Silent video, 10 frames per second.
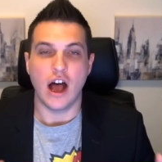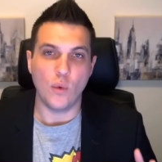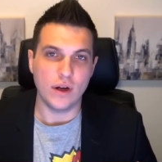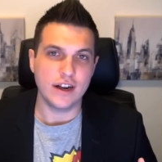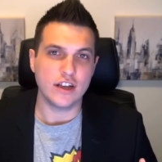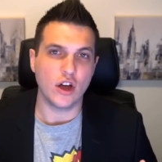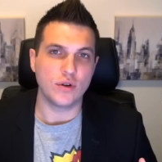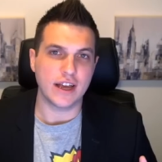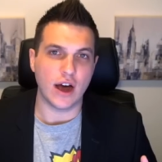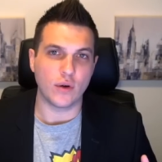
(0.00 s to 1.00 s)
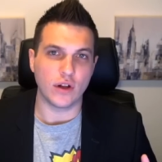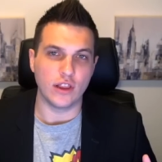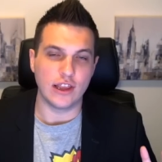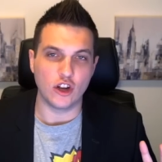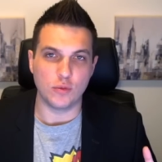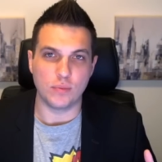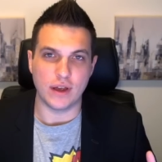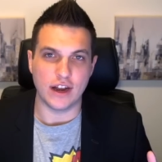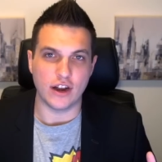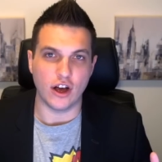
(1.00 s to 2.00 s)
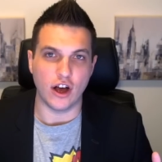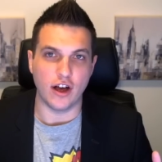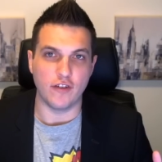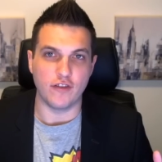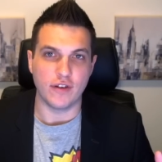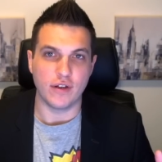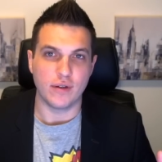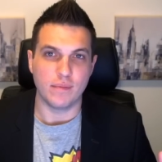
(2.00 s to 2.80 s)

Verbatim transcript: I want to go down a little bit of